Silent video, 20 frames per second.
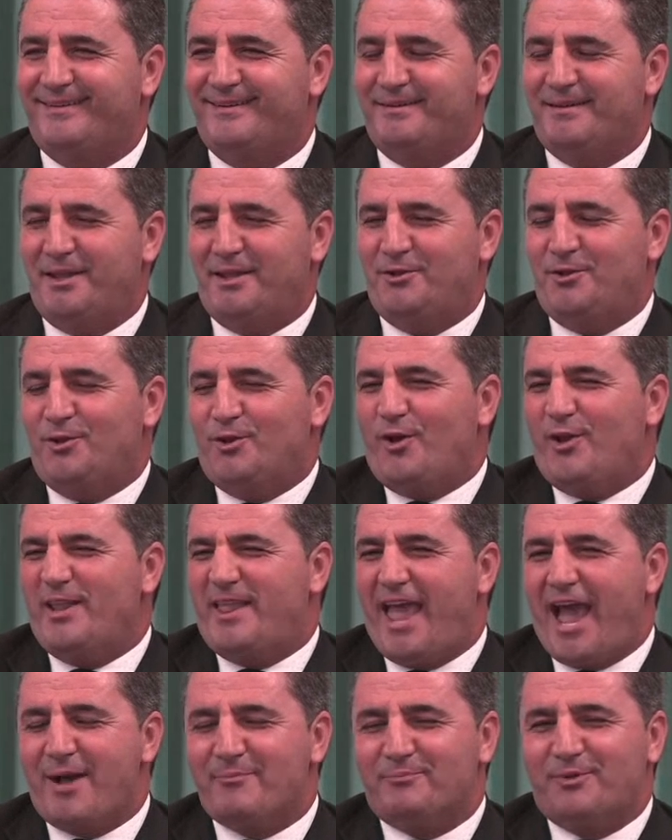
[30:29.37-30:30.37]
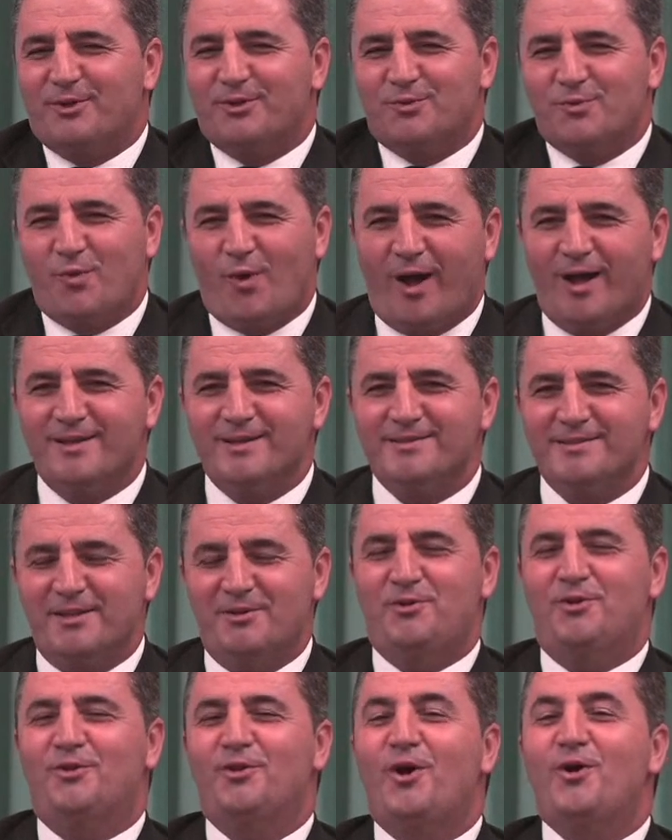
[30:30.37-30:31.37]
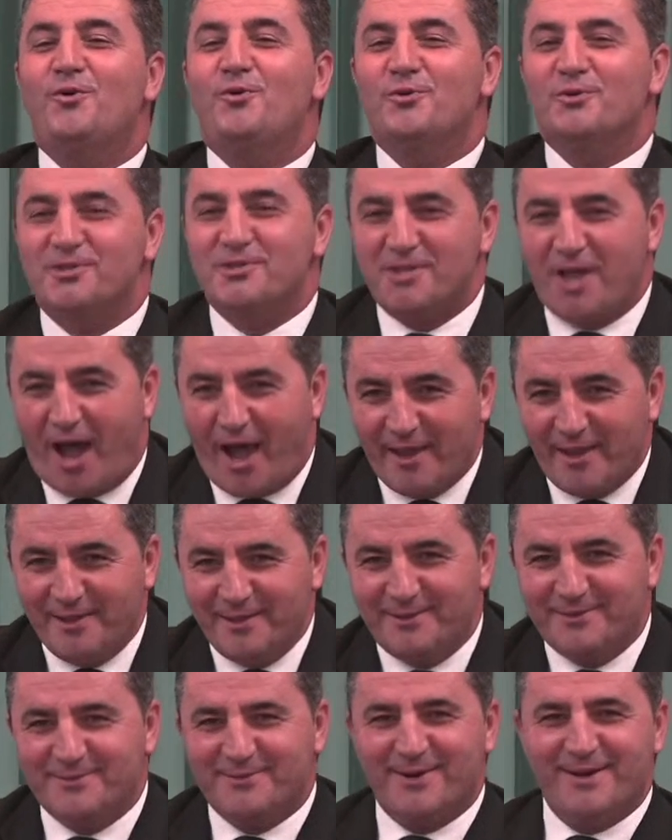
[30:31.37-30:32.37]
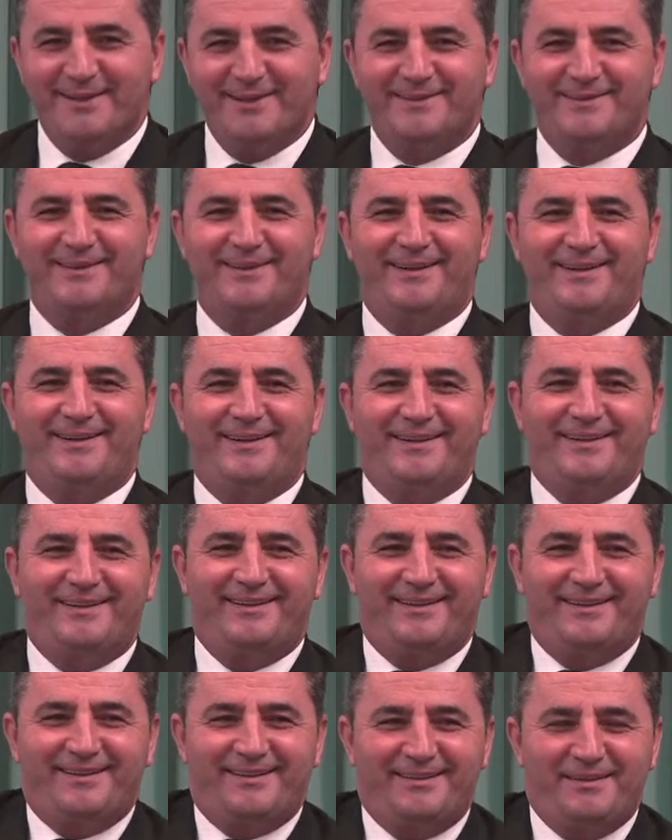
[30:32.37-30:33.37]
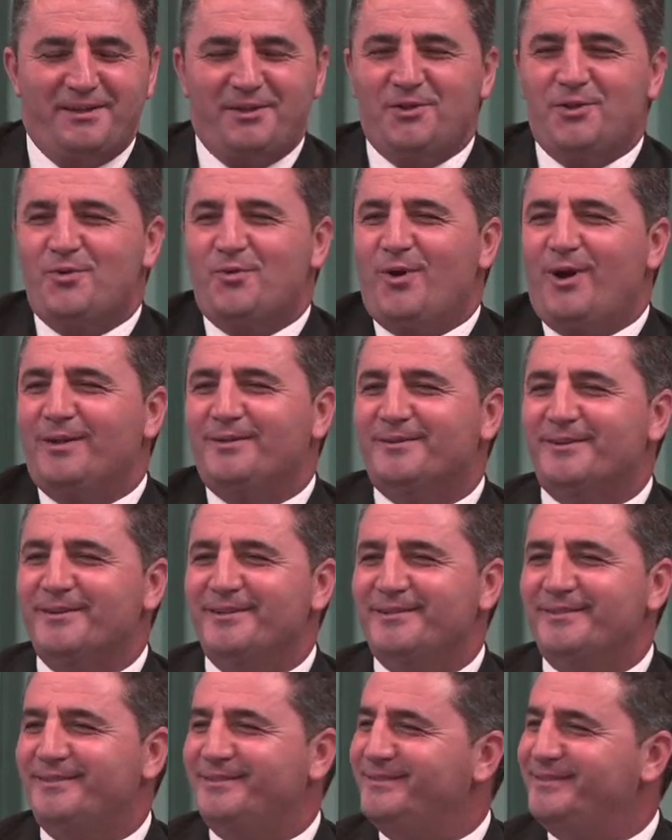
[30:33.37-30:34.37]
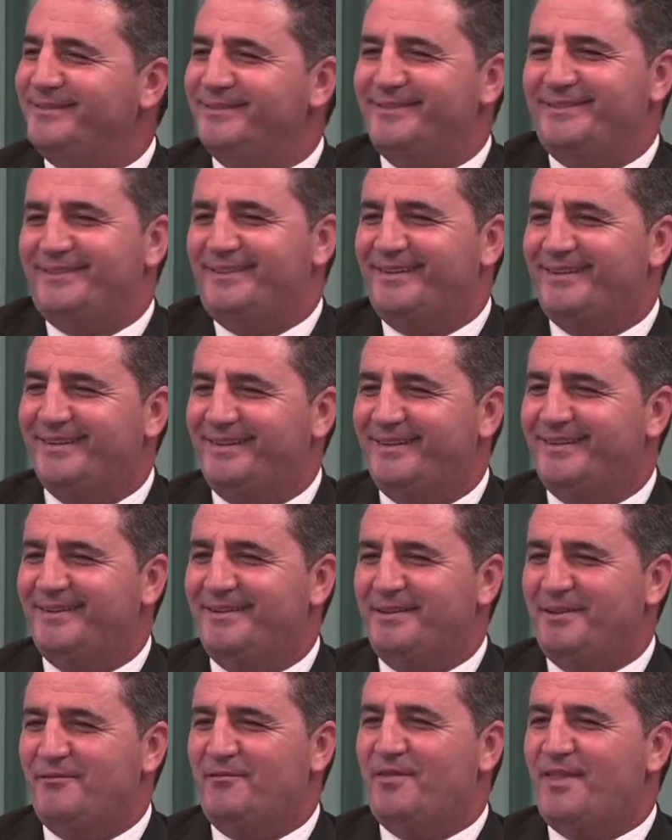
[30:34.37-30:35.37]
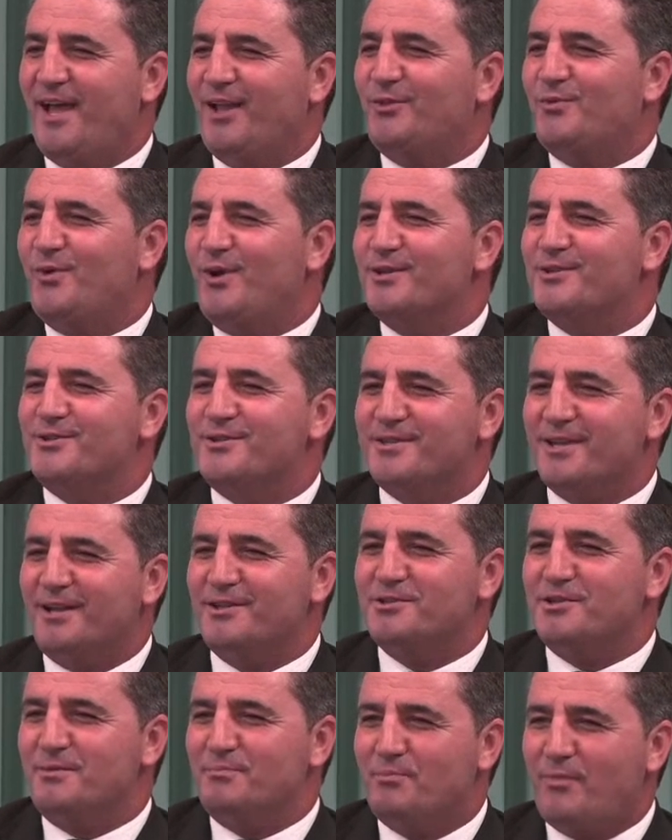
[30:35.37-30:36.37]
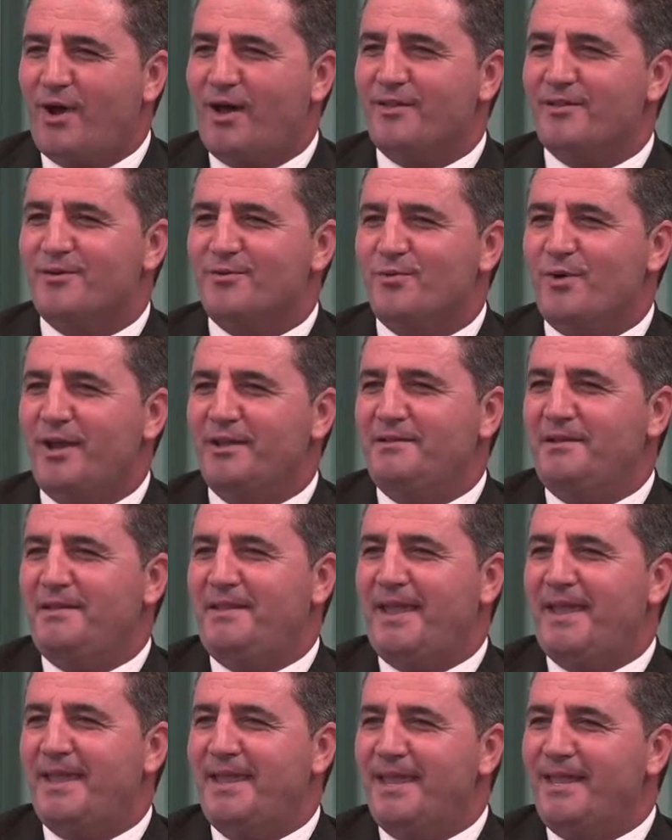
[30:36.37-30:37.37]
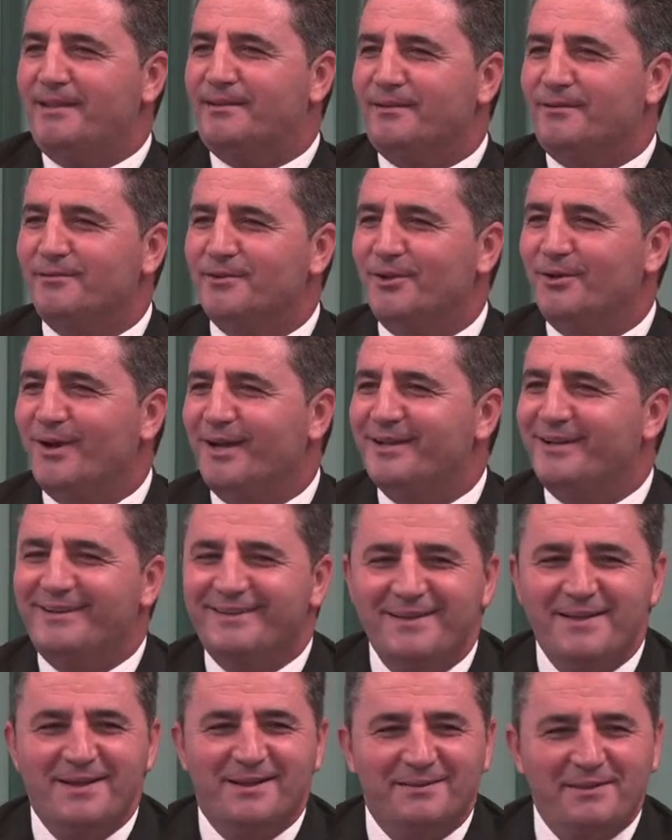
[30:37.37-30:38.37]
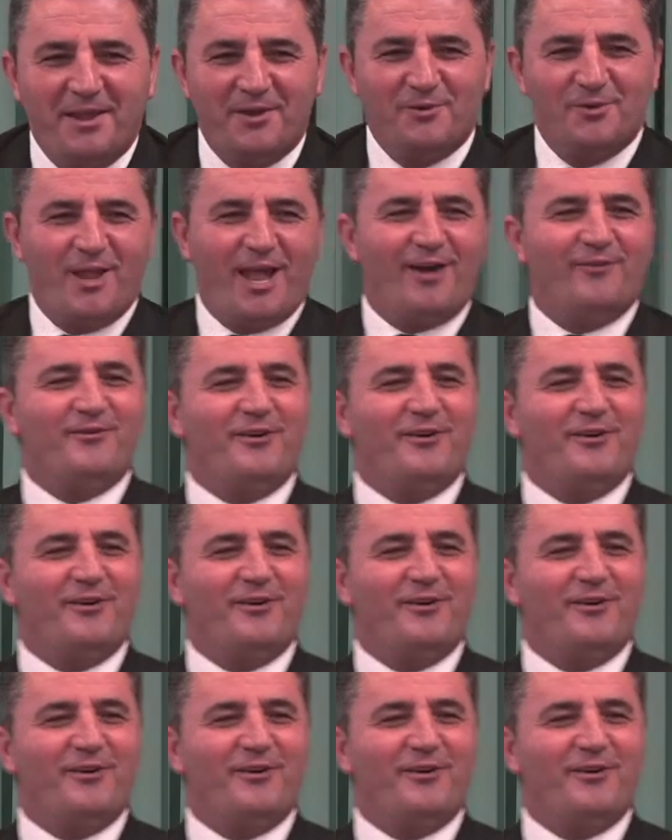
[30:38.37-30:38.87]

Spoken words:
And it happened once, and who saw it, right? And you wonder, if that was such a bother, why did they eat? They have